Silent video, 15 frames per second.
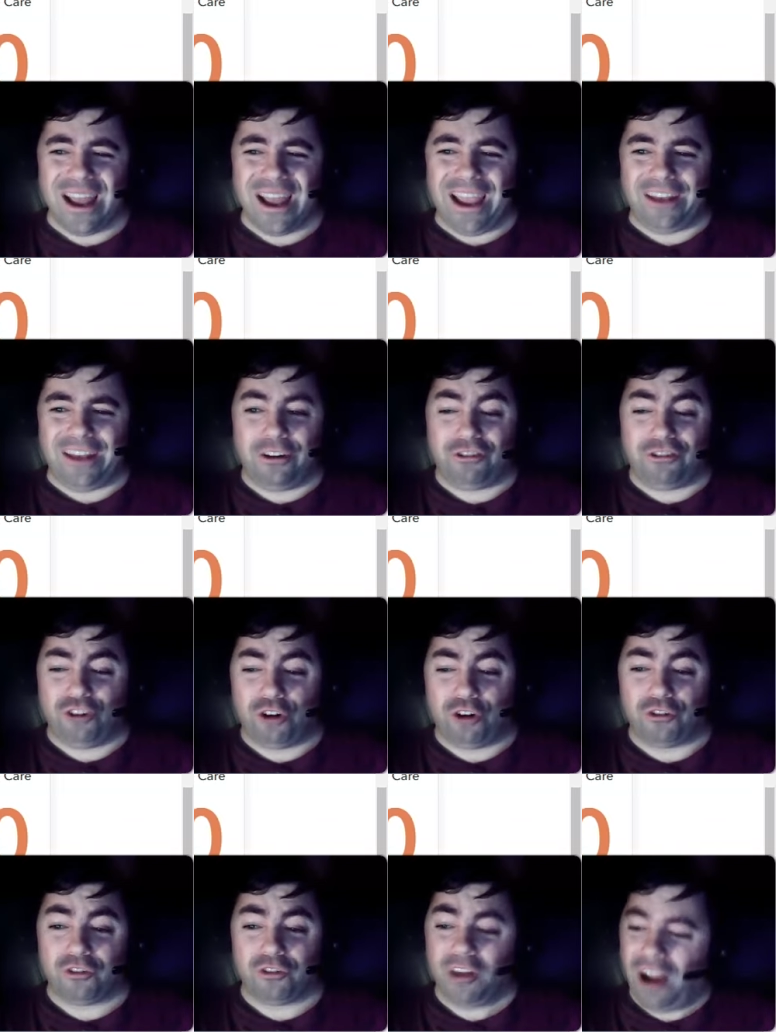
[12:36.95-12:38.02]
and
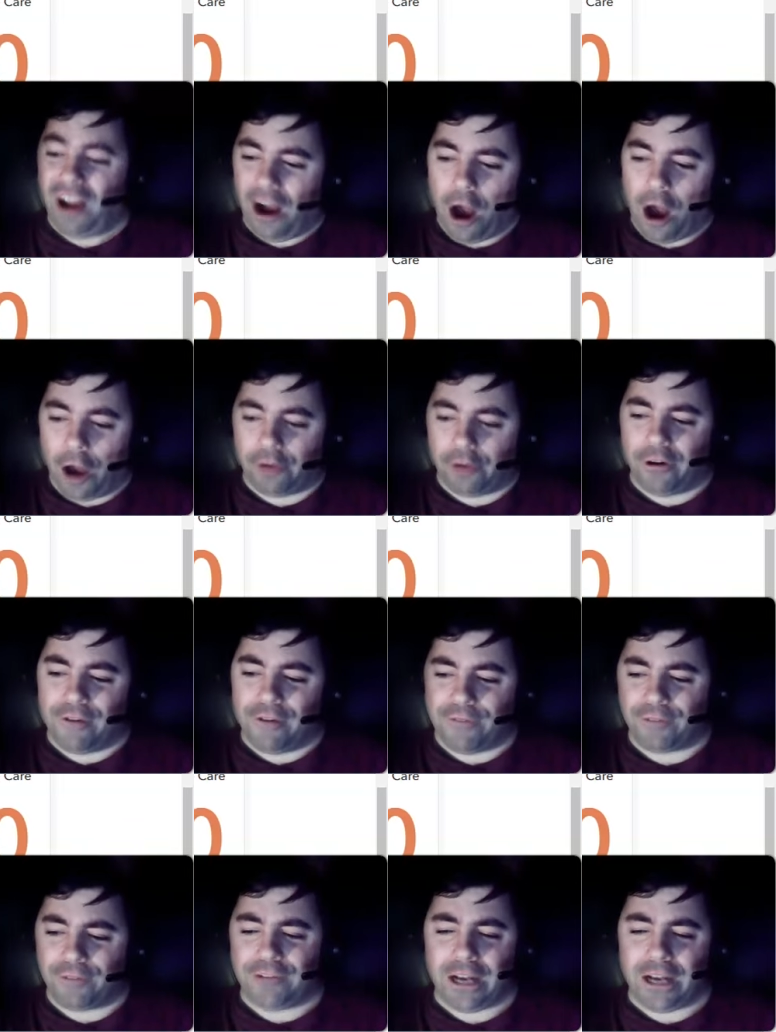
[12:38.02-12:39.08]
discharges,
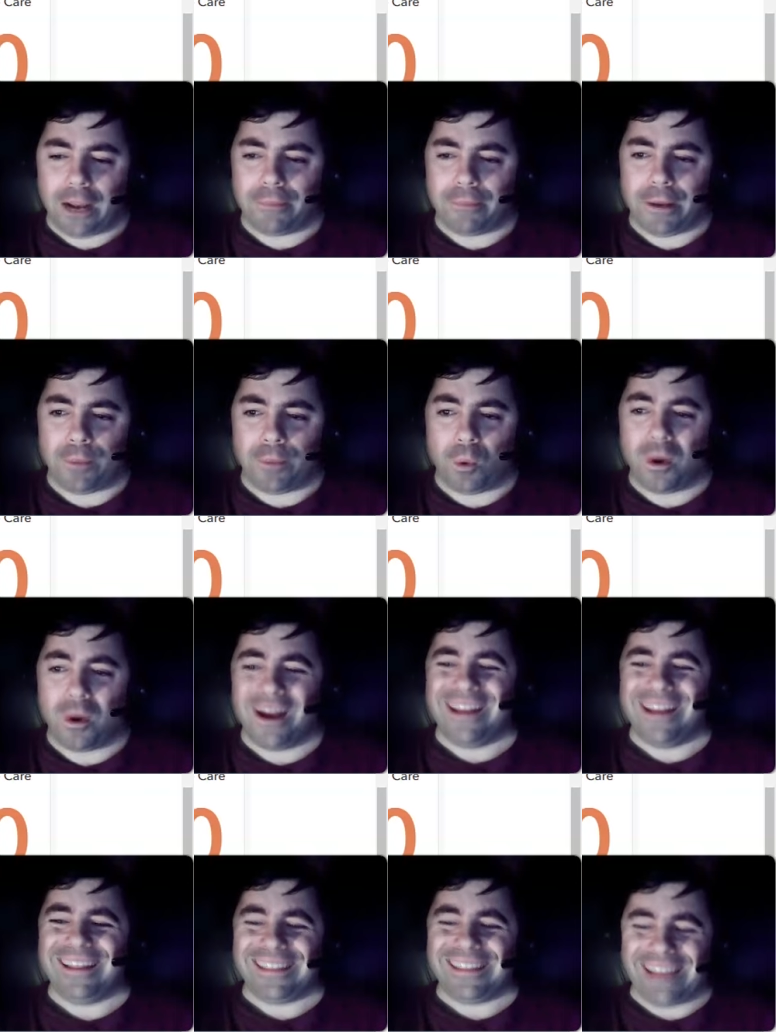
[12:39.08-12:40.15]
159 people
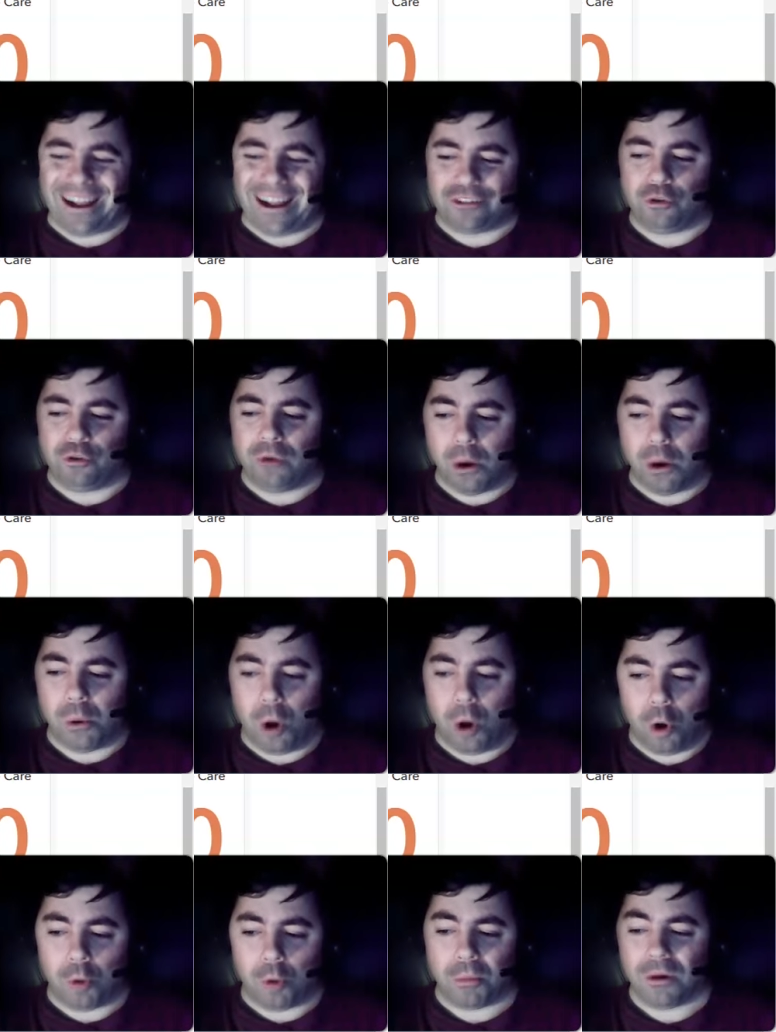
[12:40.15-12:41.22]
got to go
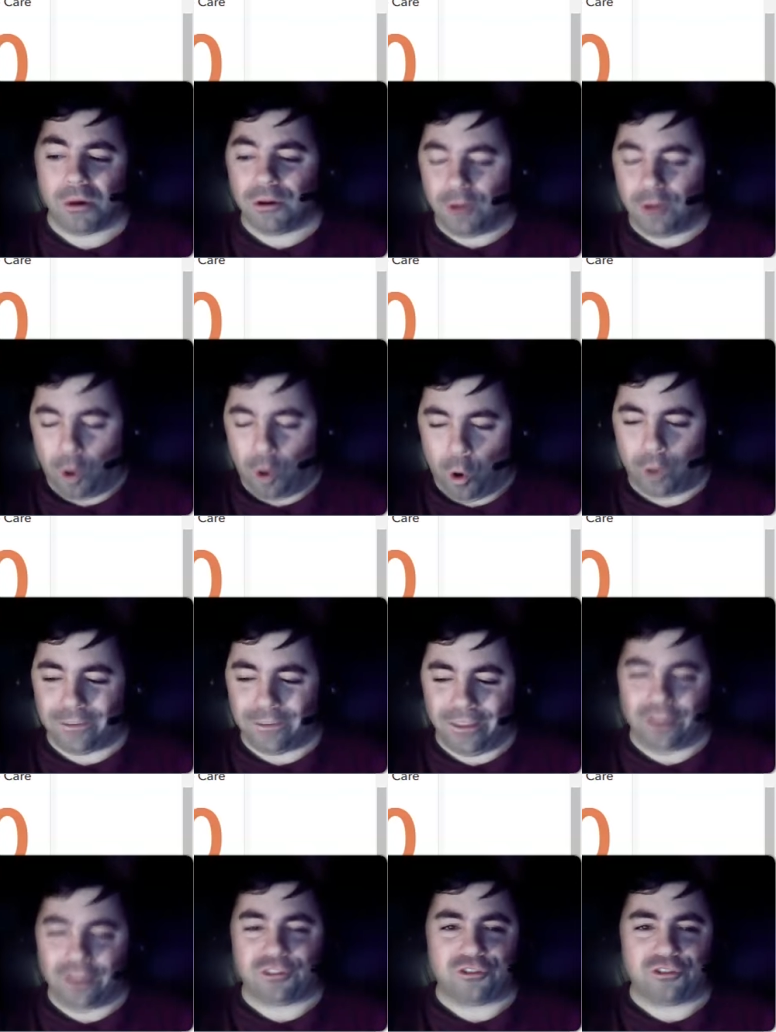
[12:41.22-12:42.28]
home on
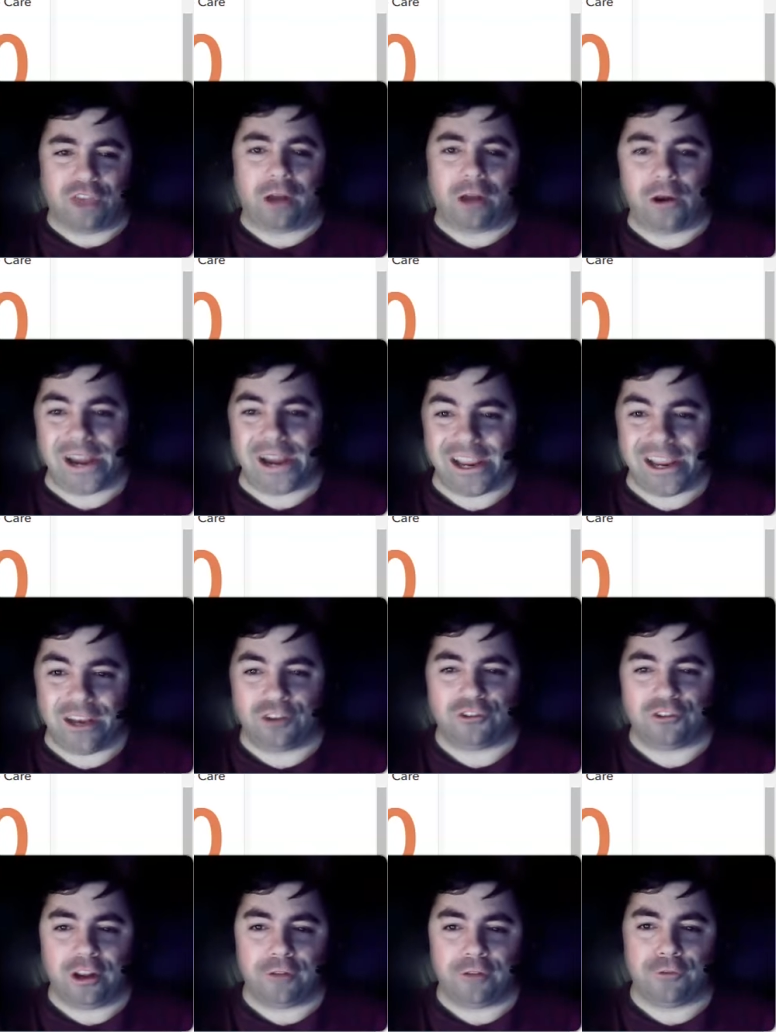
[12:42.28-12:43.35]
this Saturday in the
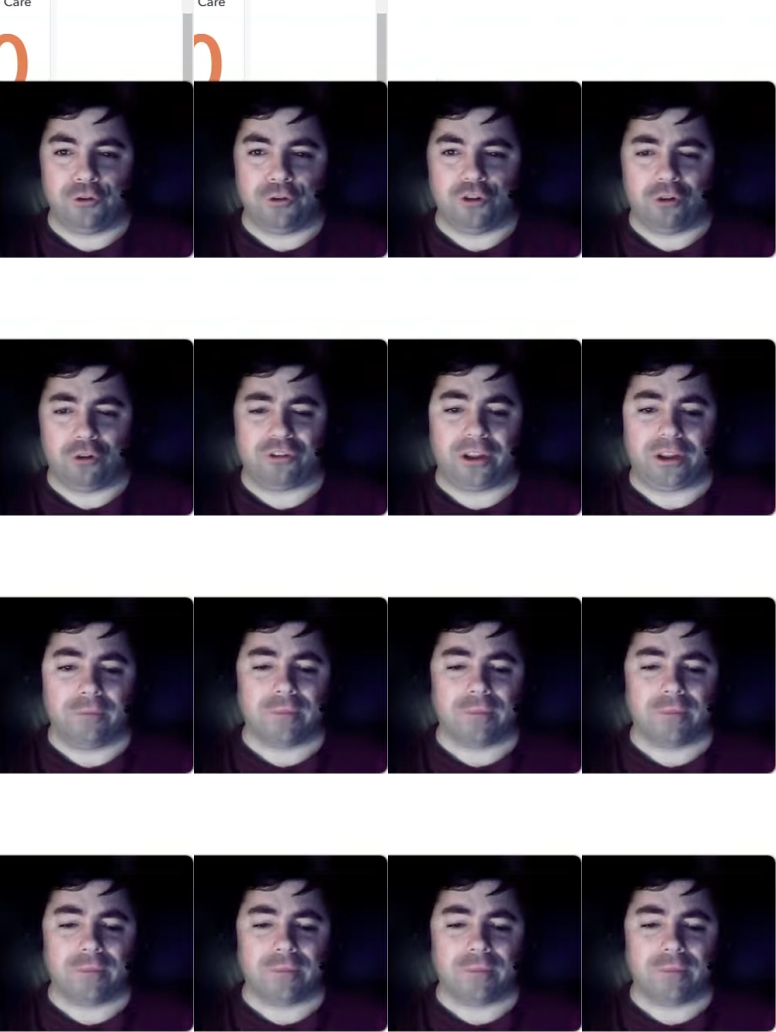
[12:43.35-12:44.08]
state of New Jersey.